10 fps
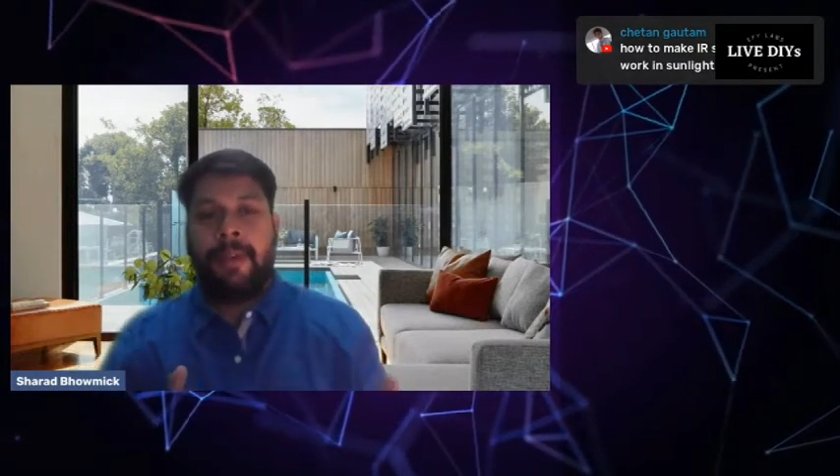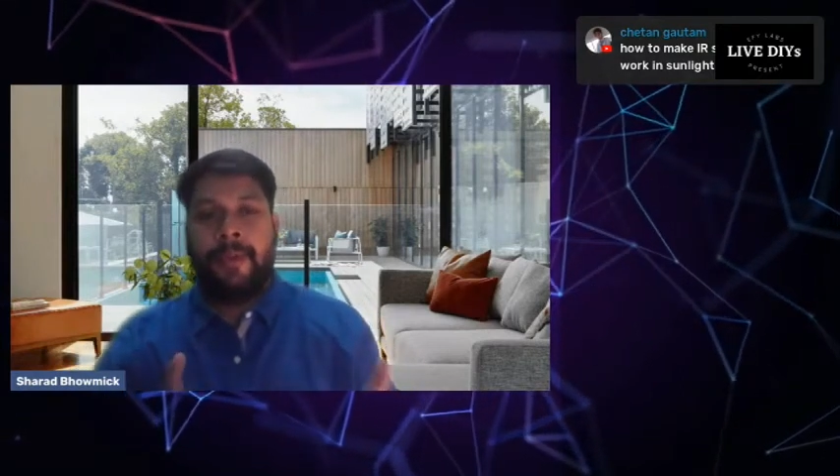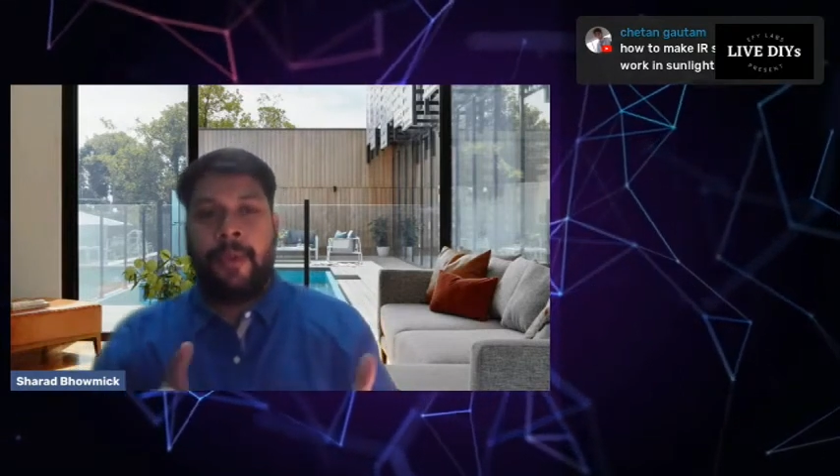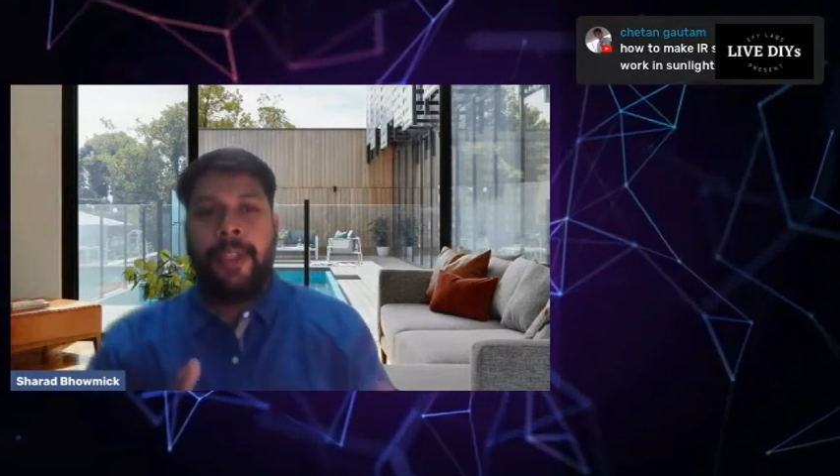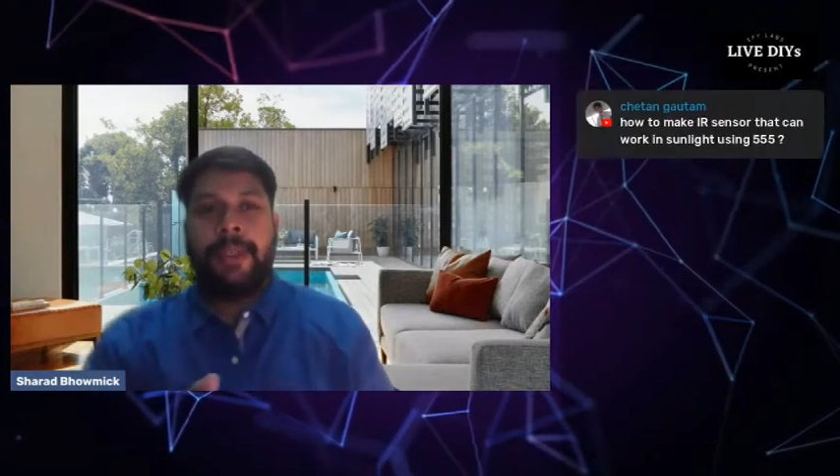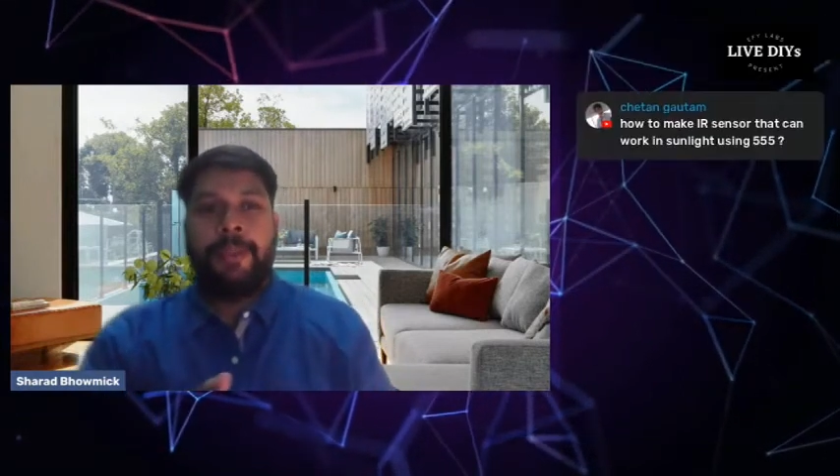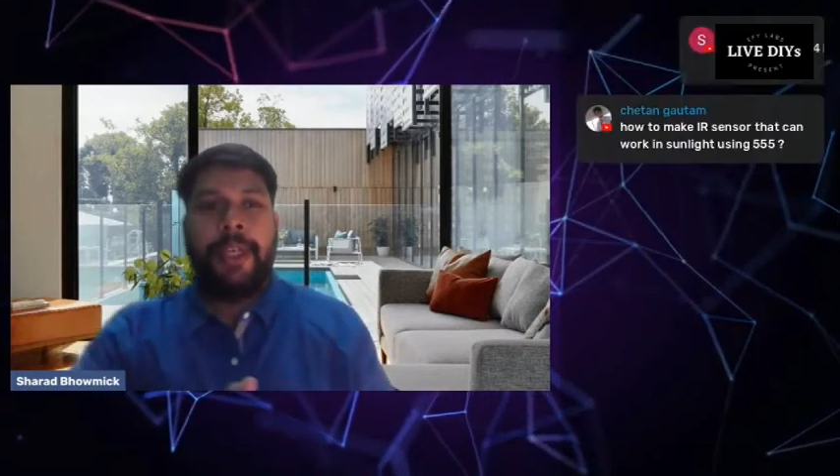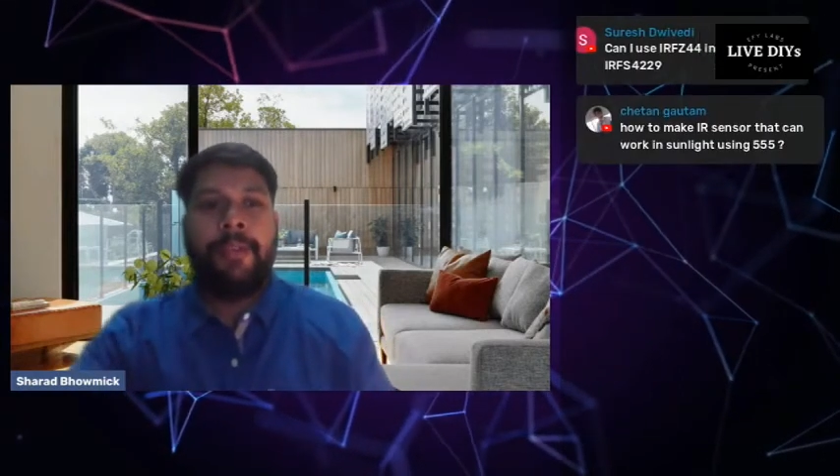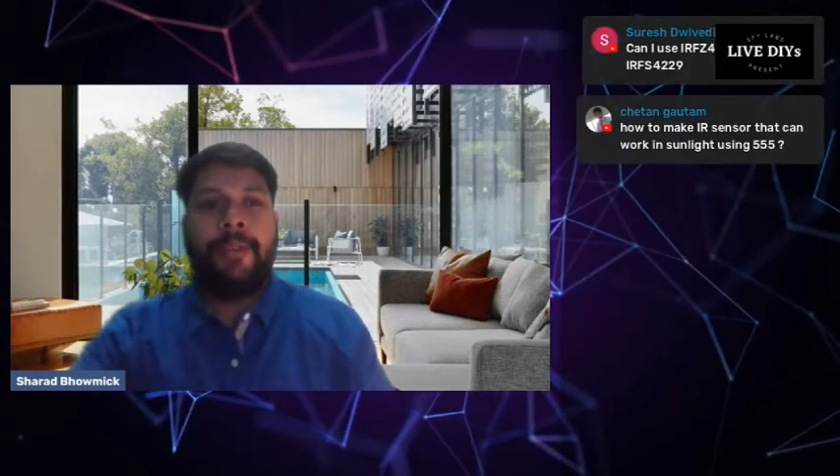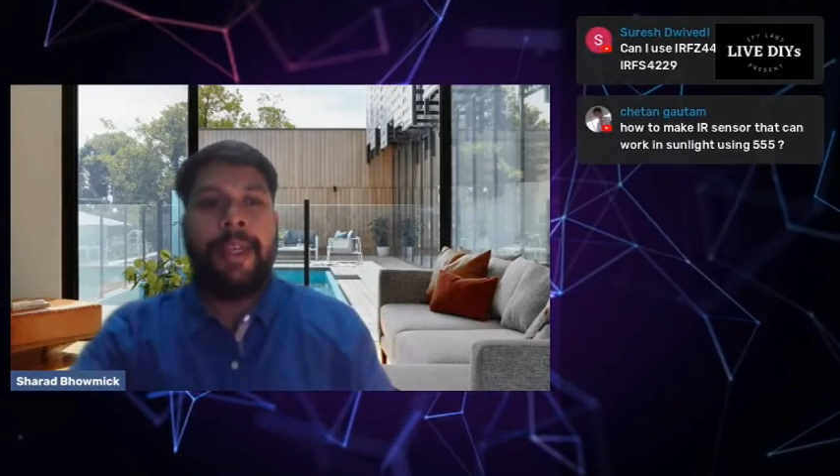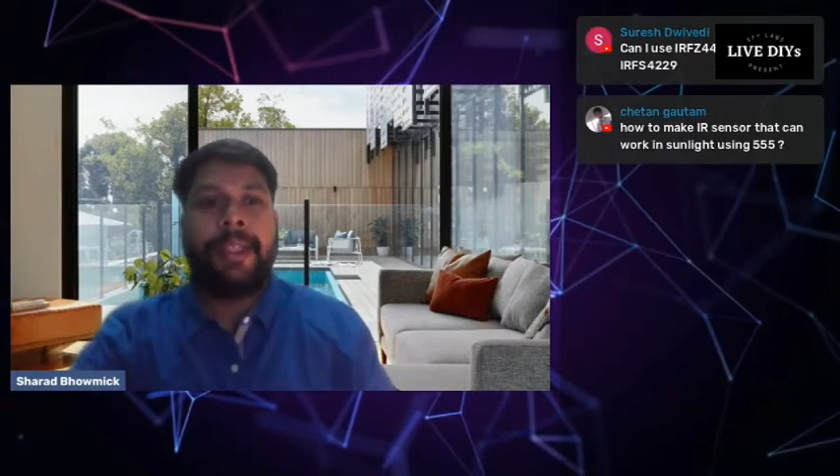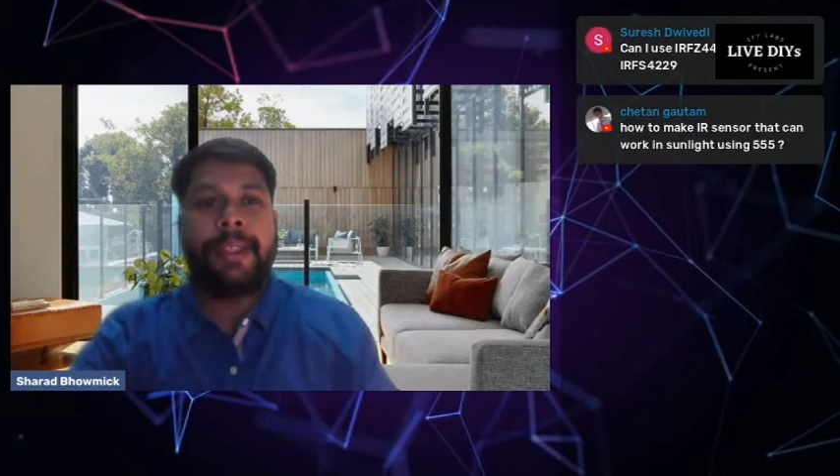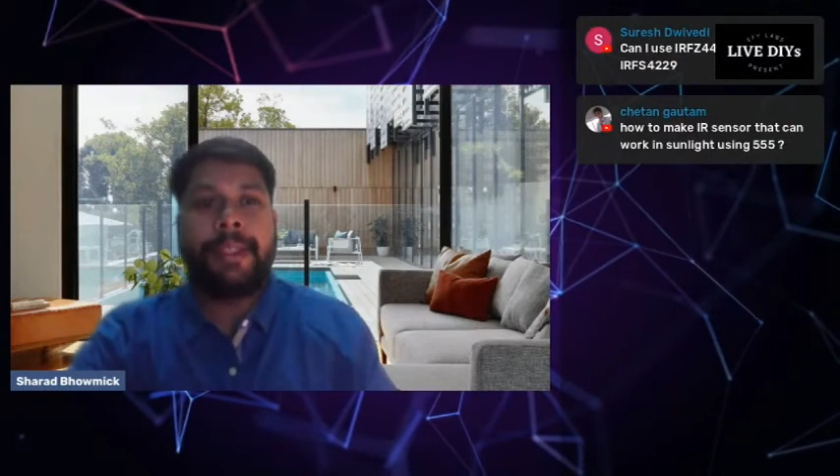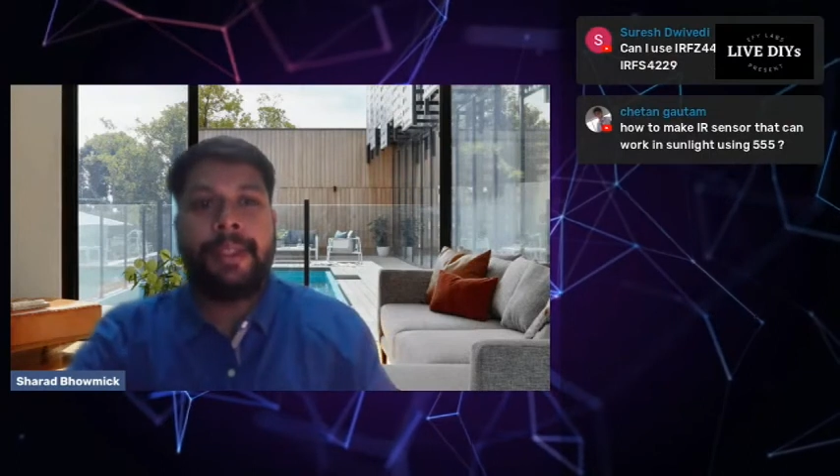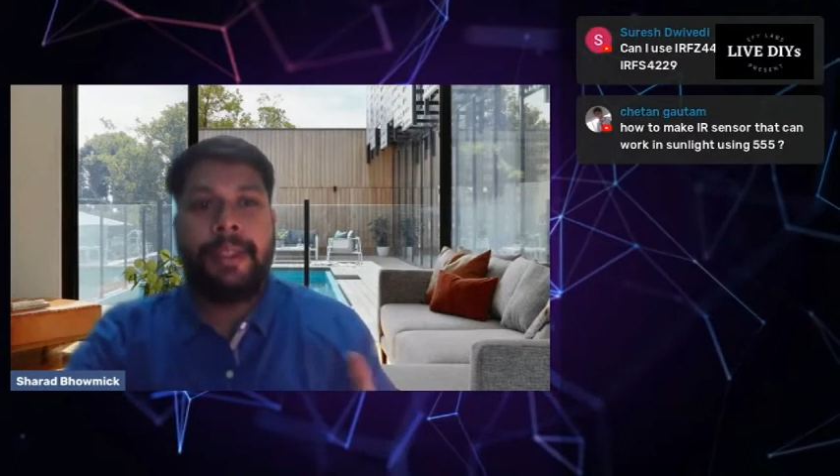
for this project we are just